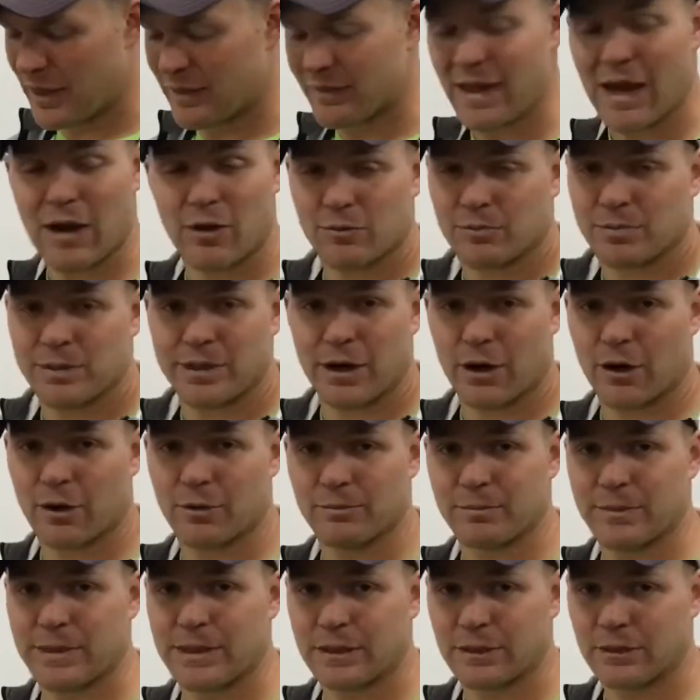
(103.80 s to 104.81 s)
that would be our
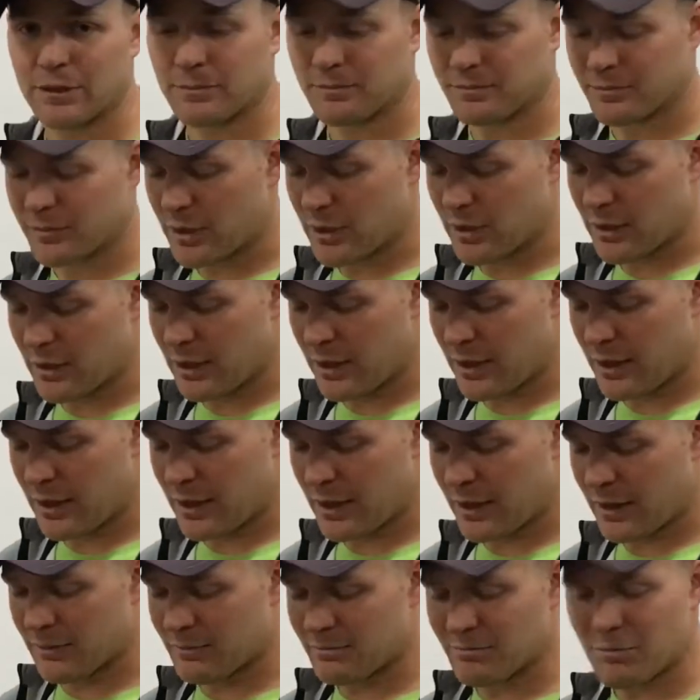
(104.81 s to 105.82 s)
meal.
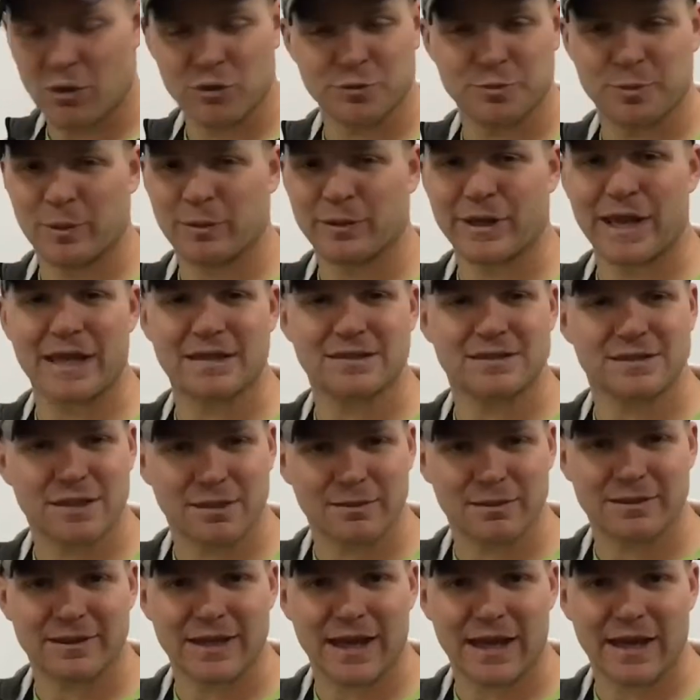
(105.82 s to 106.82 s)
Most people can't
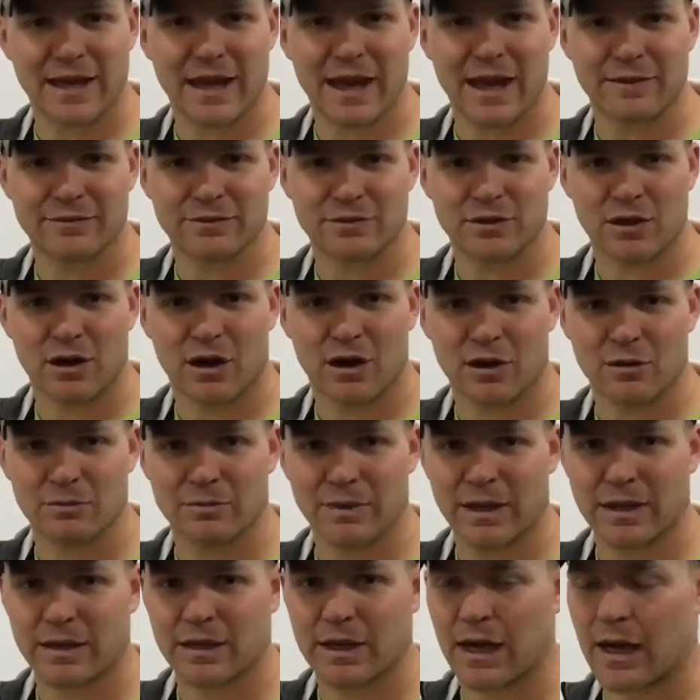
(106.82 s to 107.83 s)
stomach that after a hard
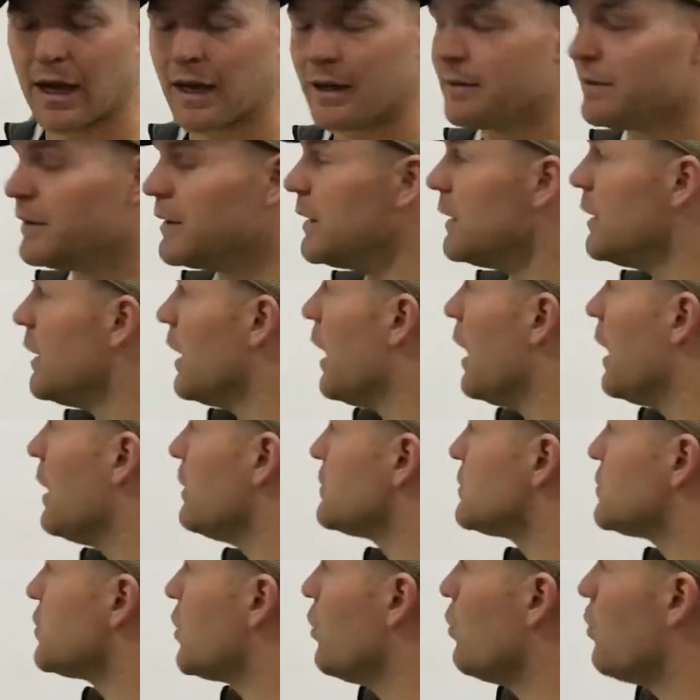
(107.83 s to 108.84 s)
metcon.
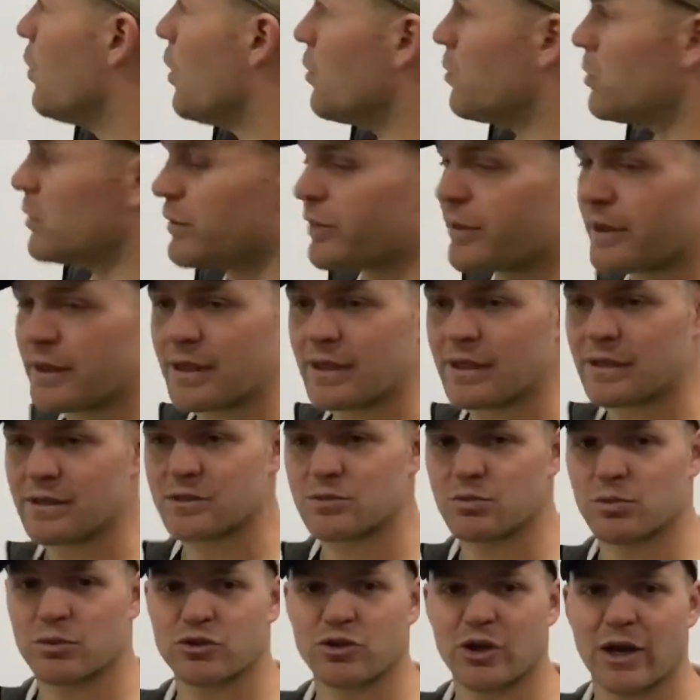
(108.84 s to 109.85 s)
So what we're thinking
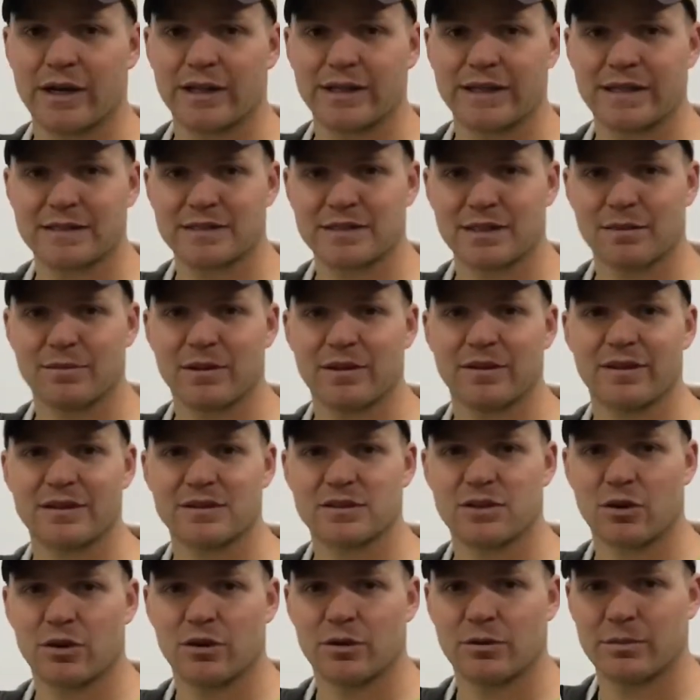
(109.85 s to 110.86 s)
is we're trying to get something
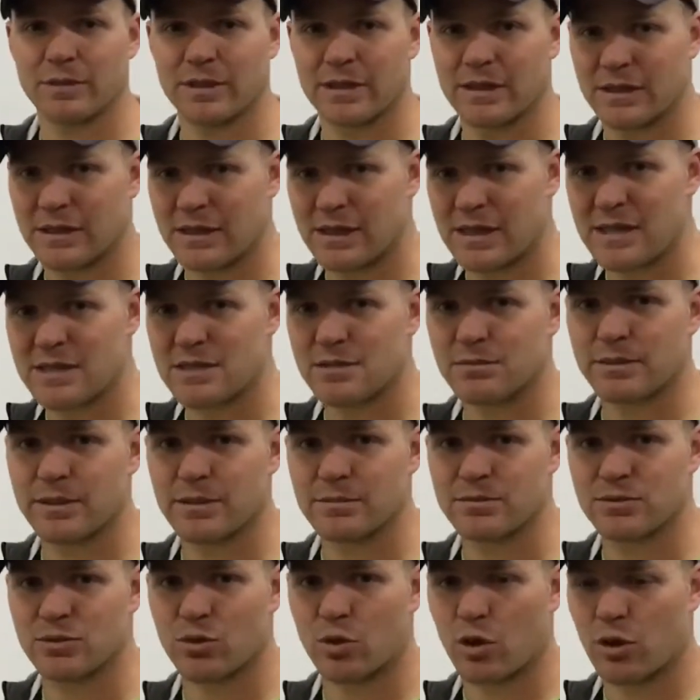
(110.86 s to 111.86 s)
that's going to be easily
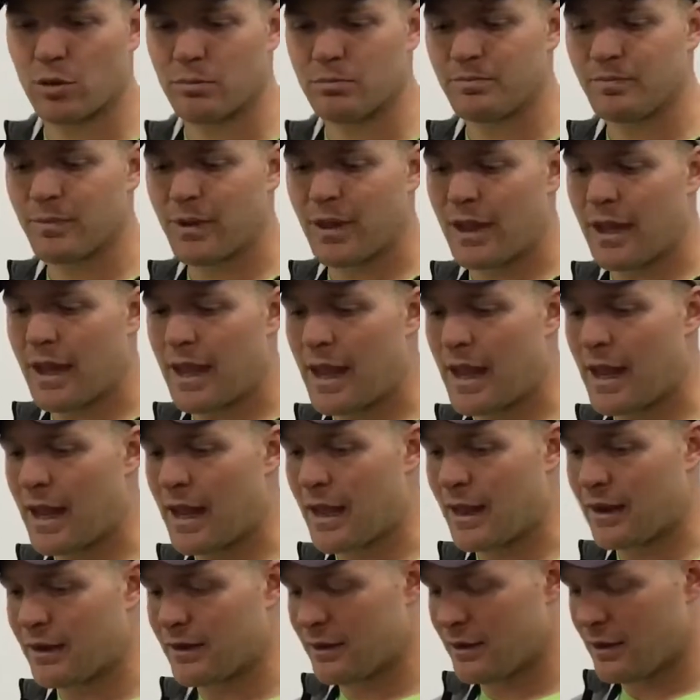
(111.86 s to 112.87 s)
absorbed
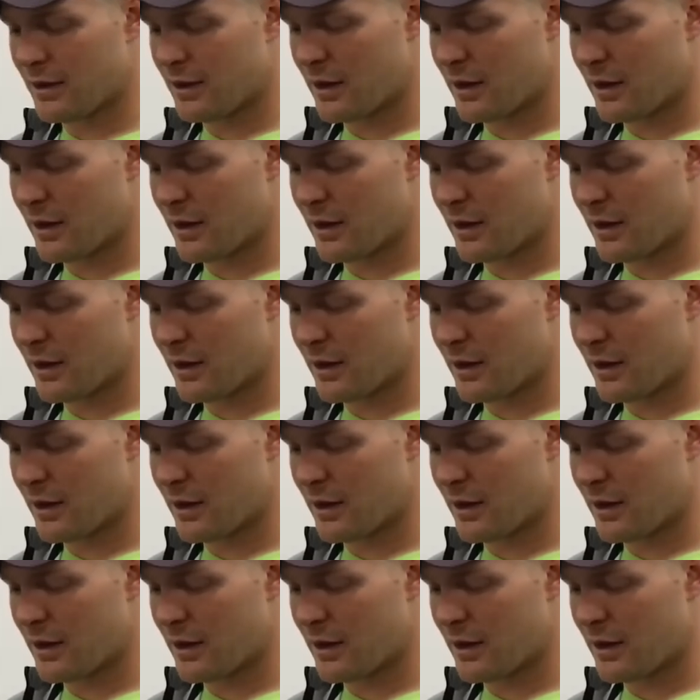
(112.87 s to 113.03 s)
and